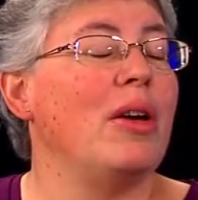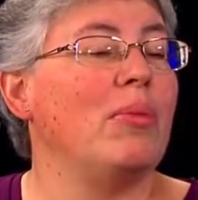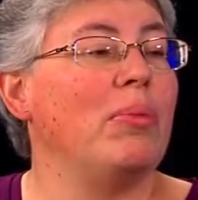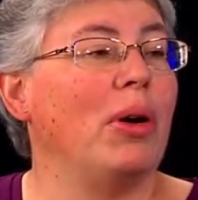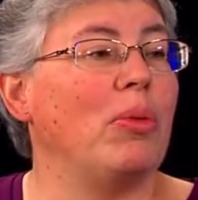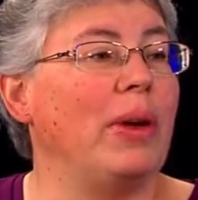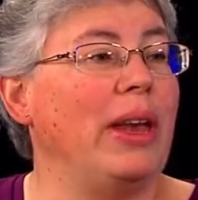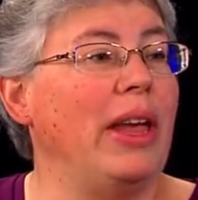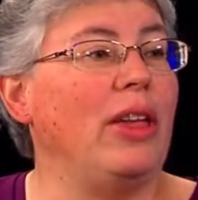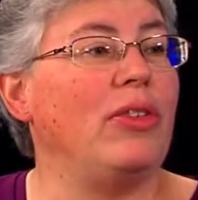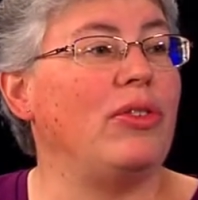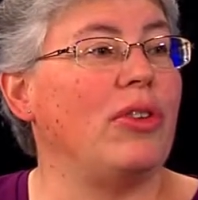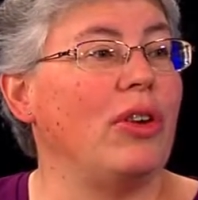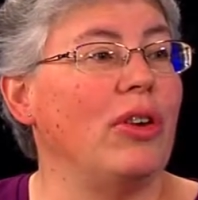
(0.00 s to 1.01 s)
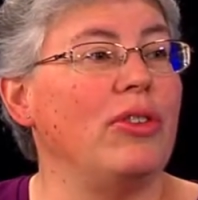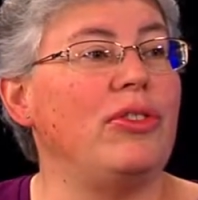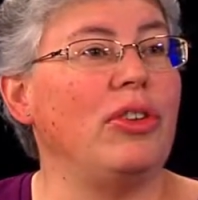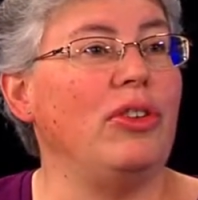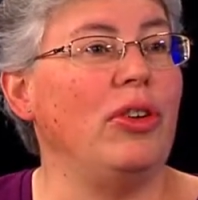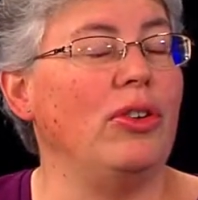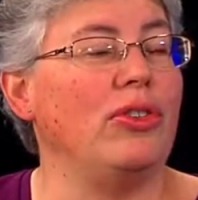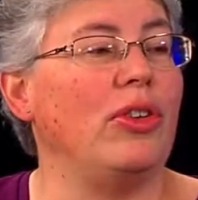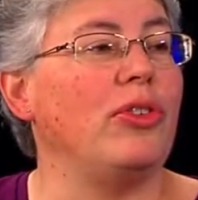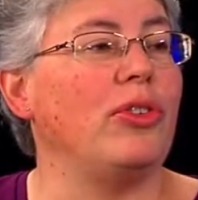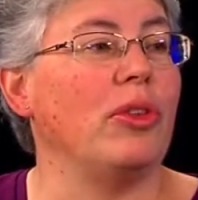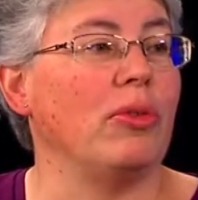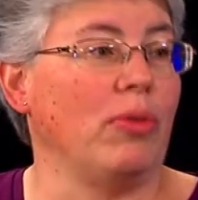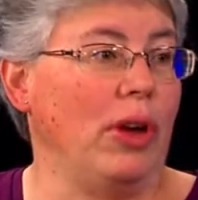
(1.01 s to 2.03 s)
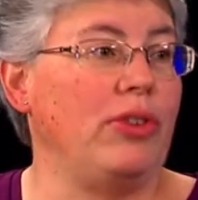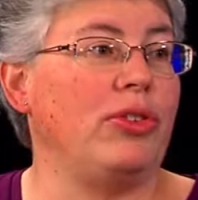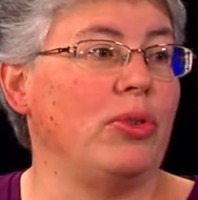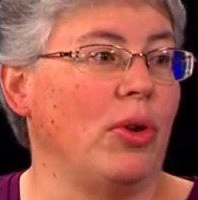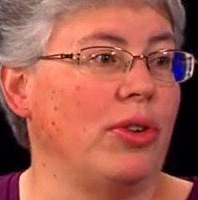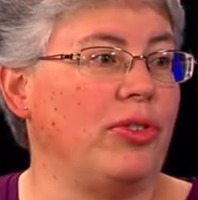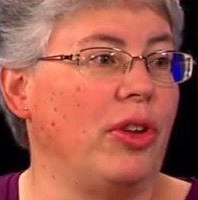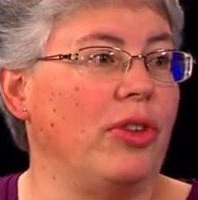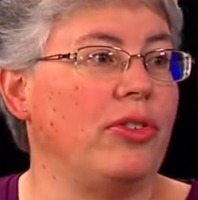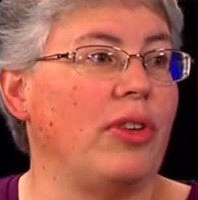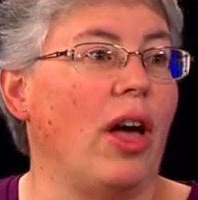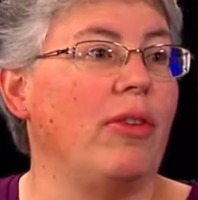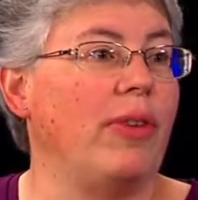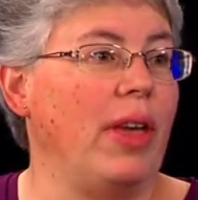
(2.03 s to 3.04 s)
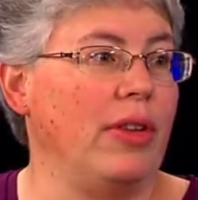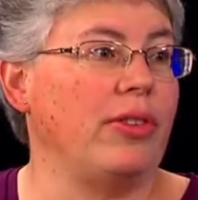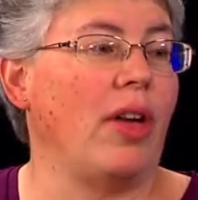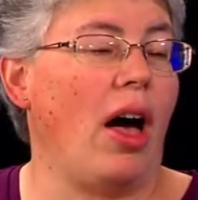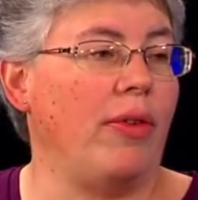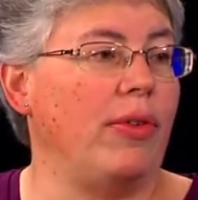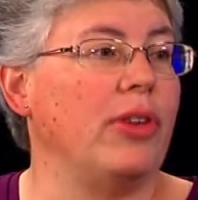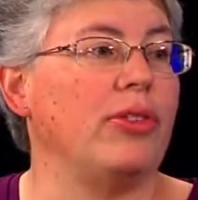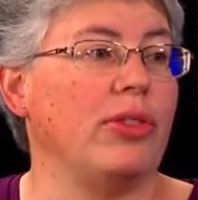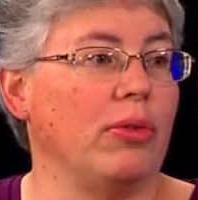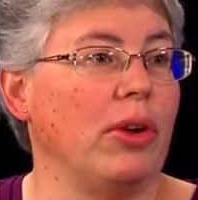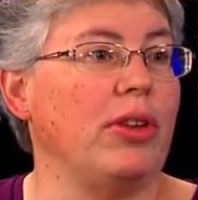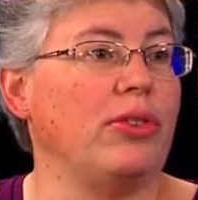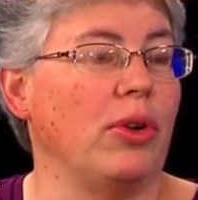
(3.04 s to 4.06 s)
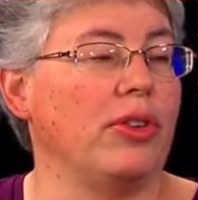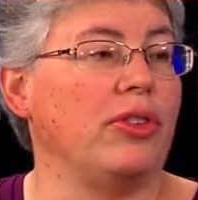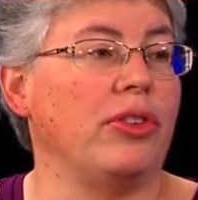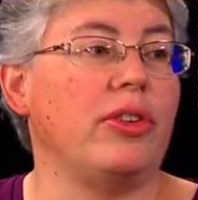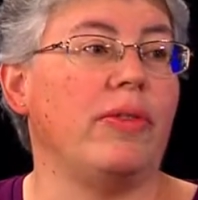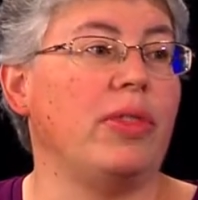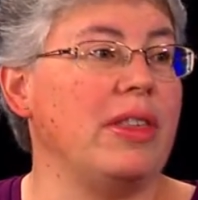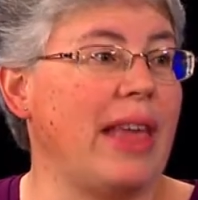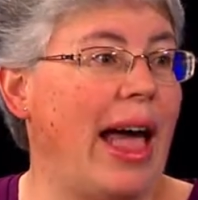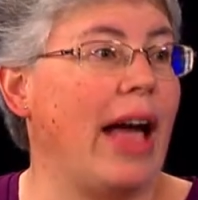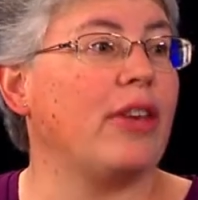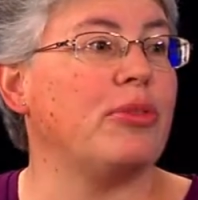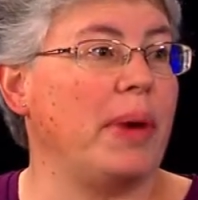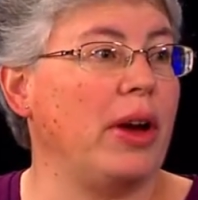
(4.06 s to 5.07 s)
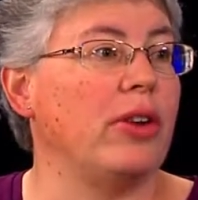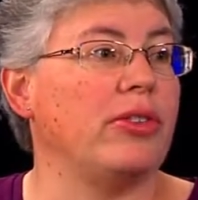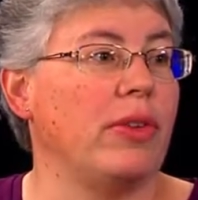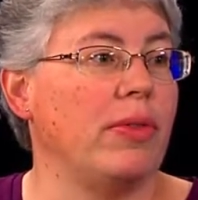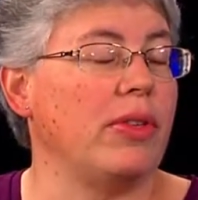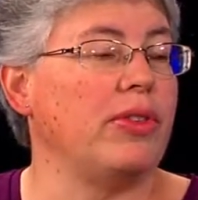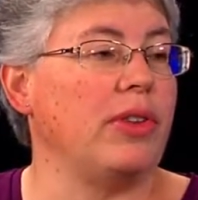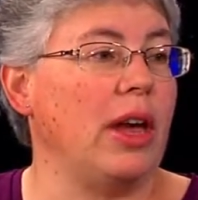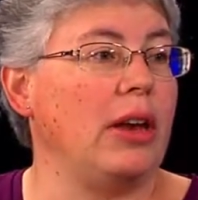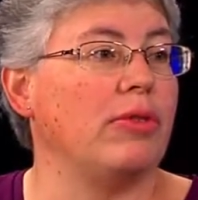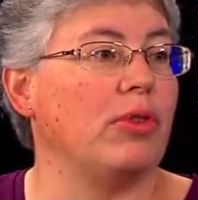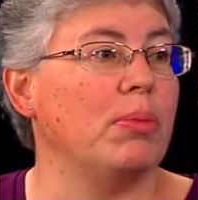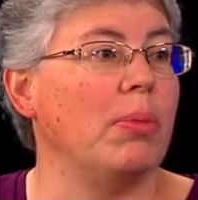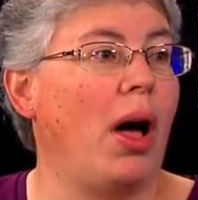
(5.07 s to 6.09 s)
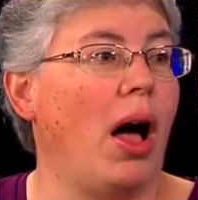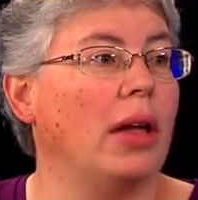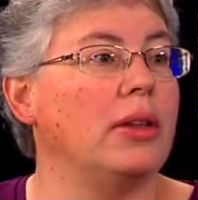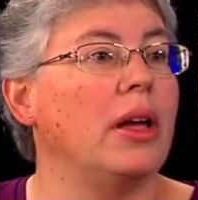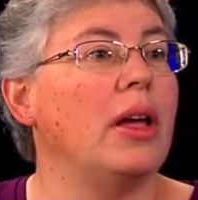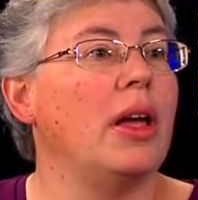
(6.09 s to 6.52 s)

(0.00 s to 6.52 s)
But when he turns and uses the resources of his office, the resources of the taxpayers of the state of Vermont,